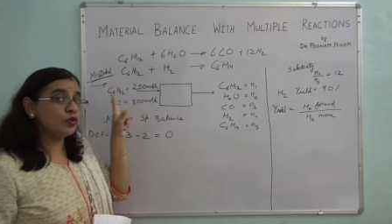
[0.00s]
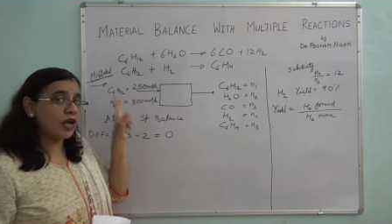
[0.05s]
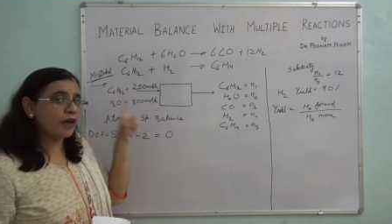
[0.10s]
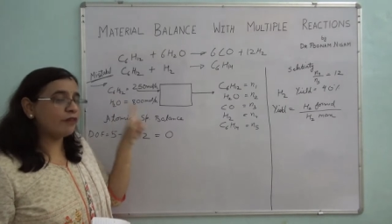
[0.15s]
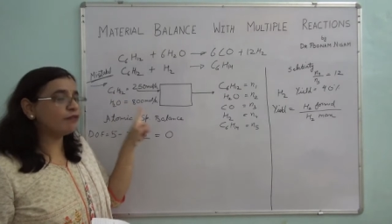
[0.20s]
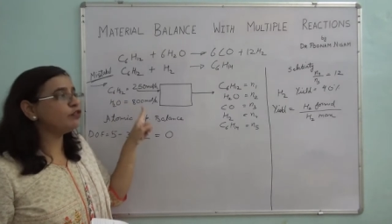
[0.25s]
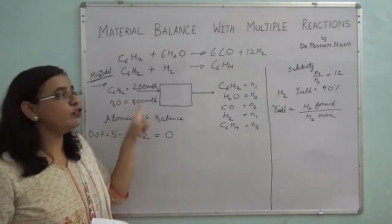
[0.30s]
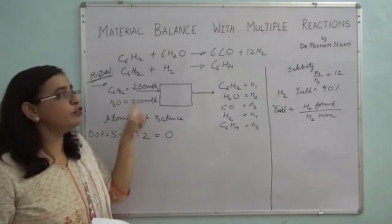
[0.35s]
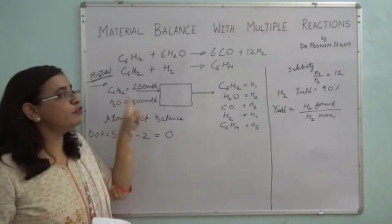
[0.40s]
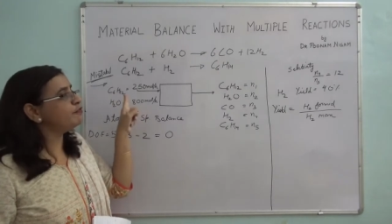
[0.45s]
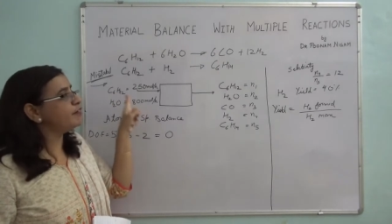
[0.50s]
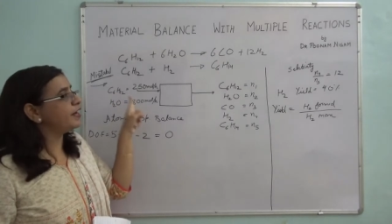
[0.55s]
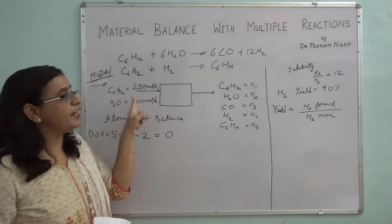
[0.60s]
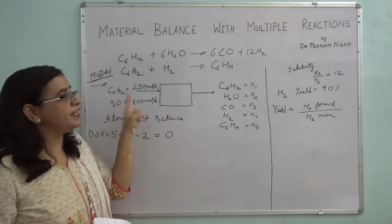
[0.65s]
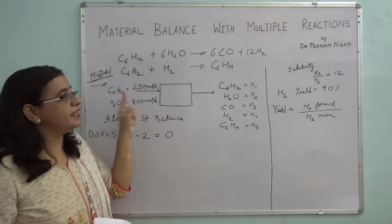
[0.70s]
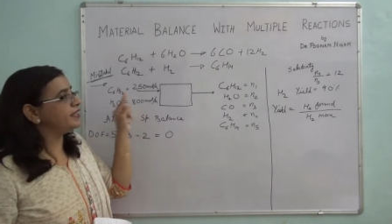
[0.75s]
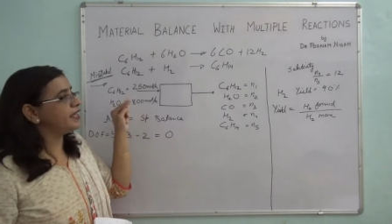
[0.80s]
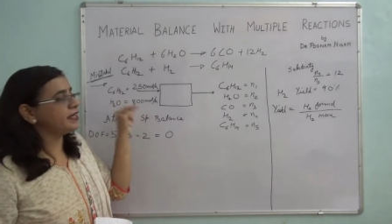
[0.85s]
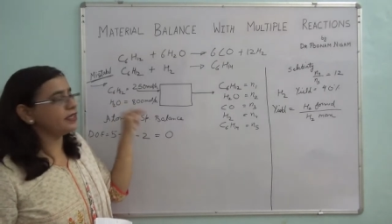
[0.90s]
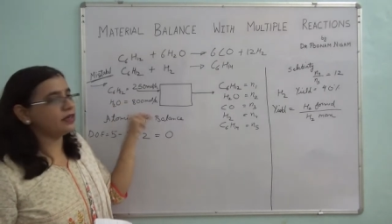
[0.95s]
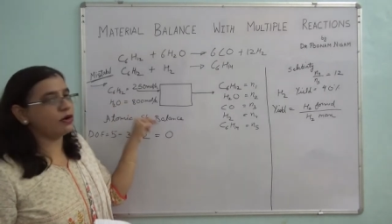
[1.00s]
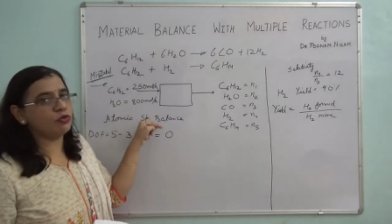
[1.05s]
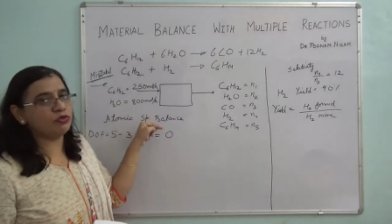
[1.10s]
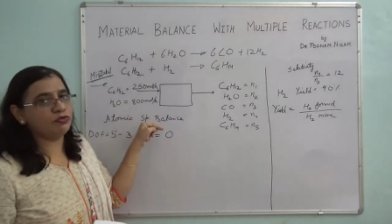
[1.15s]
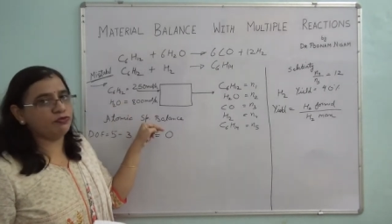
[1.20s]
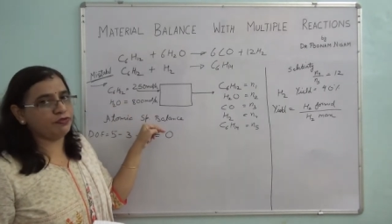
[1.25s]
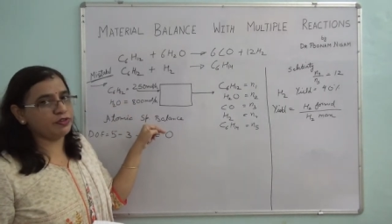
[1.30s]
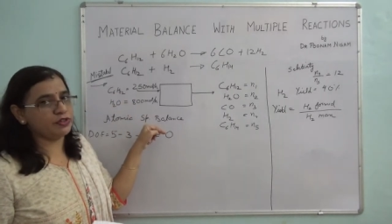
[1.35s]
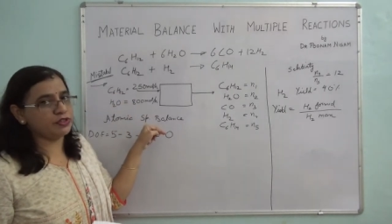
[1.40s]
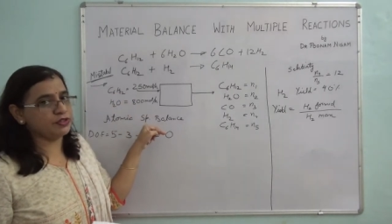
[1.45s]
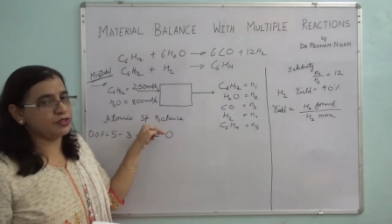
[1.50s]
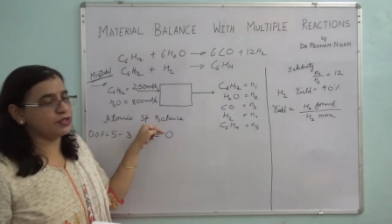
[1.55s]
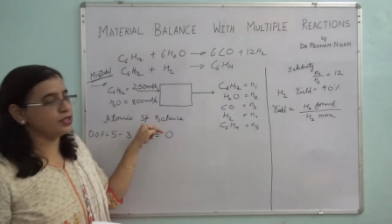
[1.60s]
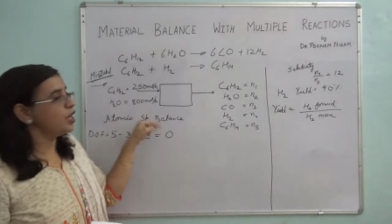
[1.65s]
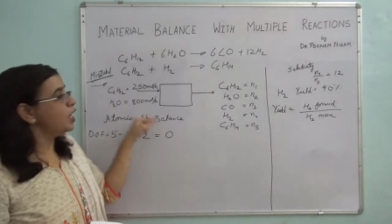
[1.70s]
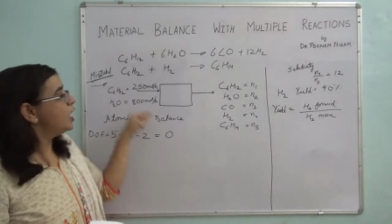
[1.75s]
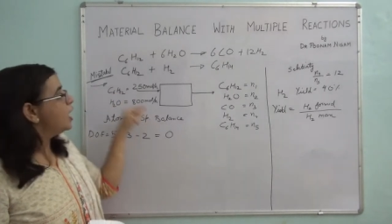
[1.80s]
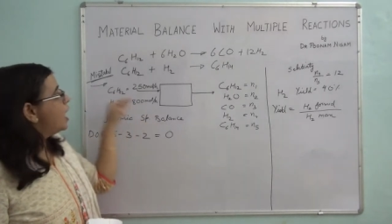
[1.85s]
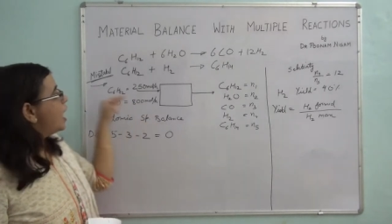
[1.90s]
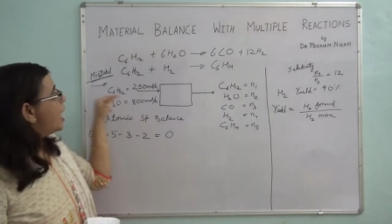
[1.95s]
have to find that out first.
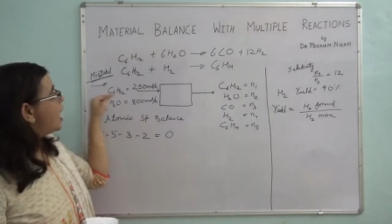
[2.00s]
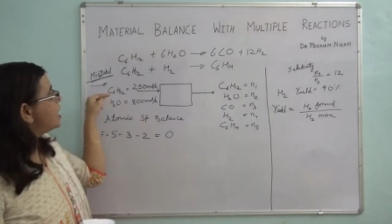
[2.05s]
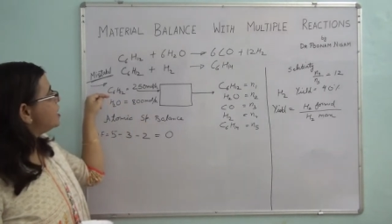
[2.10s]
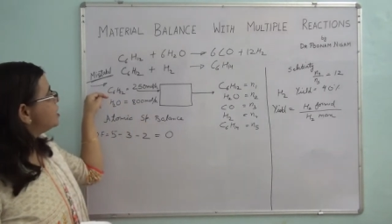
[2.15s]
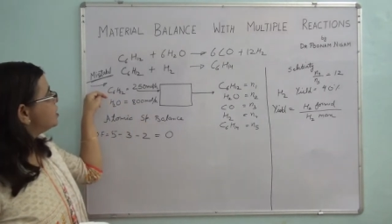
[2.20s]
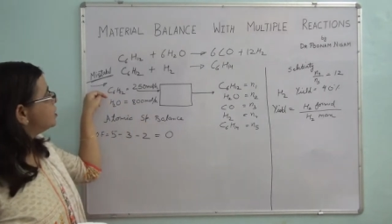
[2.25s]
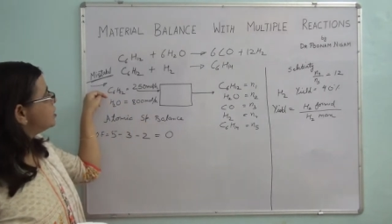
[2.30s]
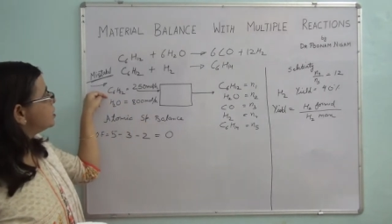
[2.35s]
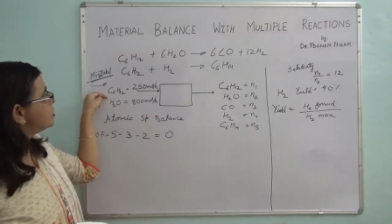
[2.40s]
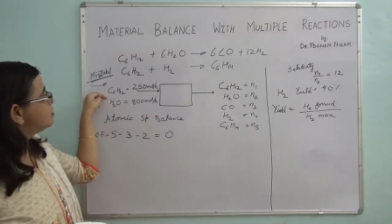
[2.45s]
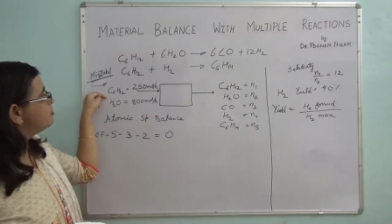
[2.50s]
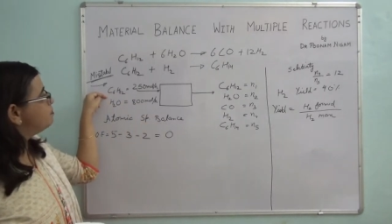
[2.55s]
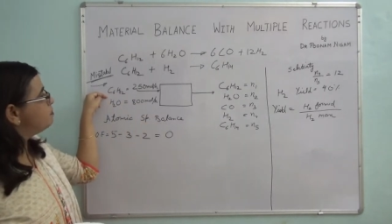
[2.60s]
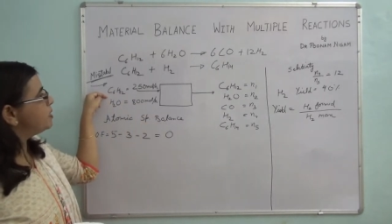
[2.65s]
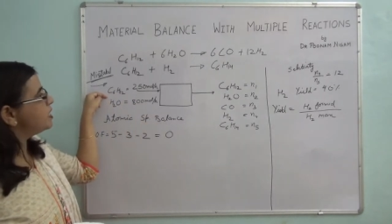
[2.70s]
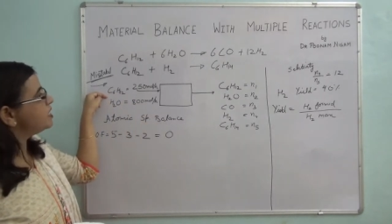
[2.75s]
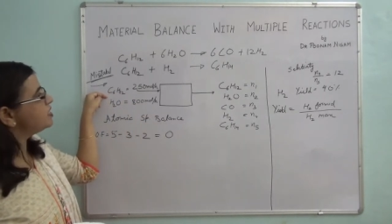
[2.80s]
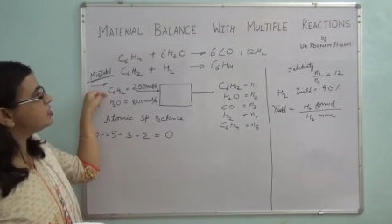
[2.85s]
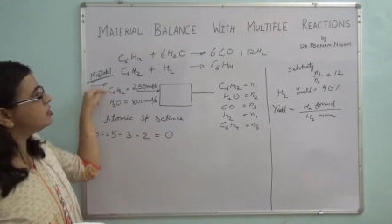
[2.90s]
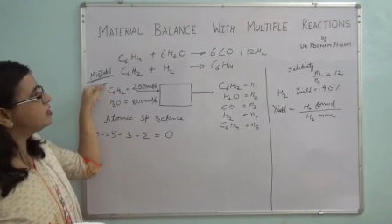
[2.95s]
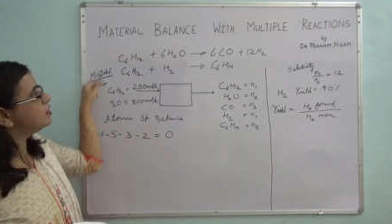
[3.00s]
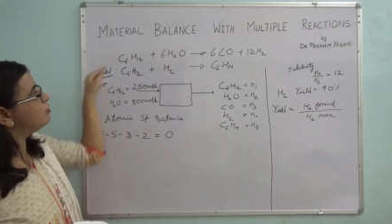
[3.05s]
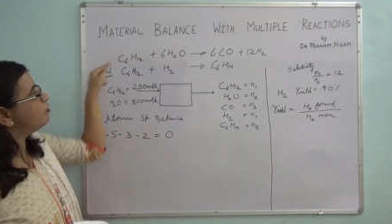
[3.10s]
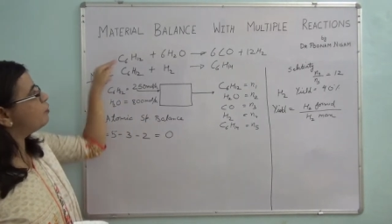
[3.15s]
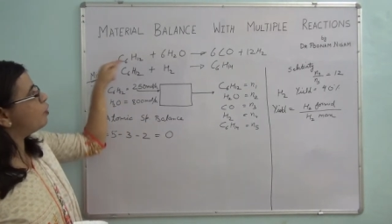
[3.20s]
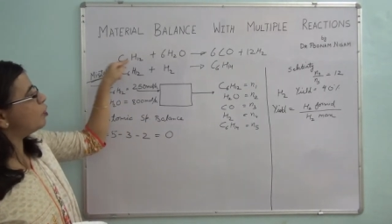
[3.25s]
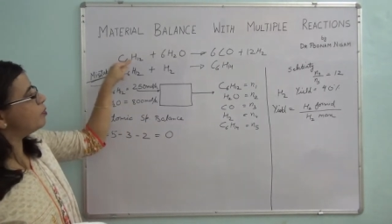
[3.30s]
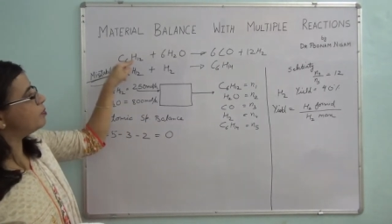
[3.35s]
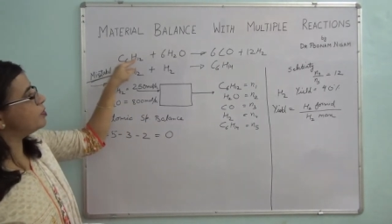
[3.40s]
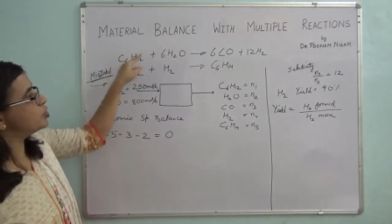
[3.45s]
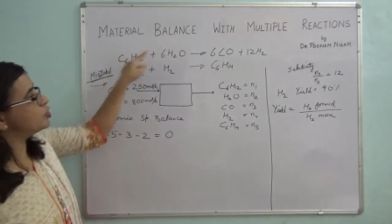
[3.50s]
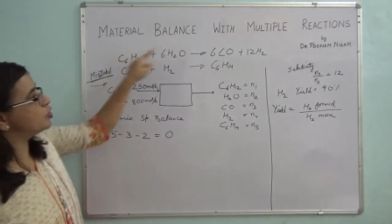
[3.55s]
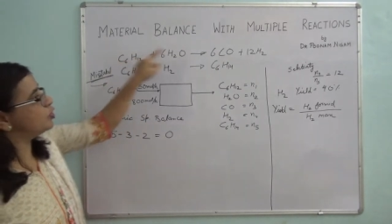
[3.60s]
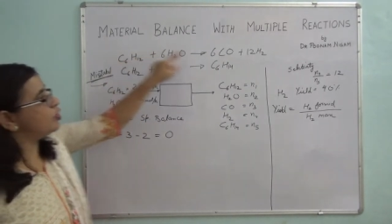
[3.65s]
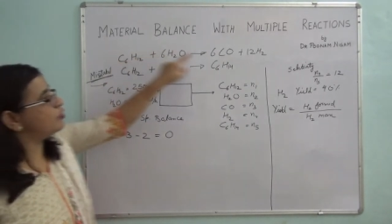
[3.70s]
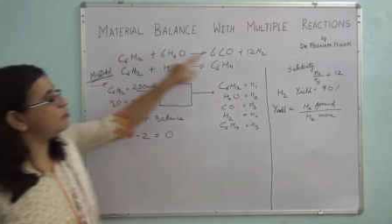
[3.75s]
I just based the formation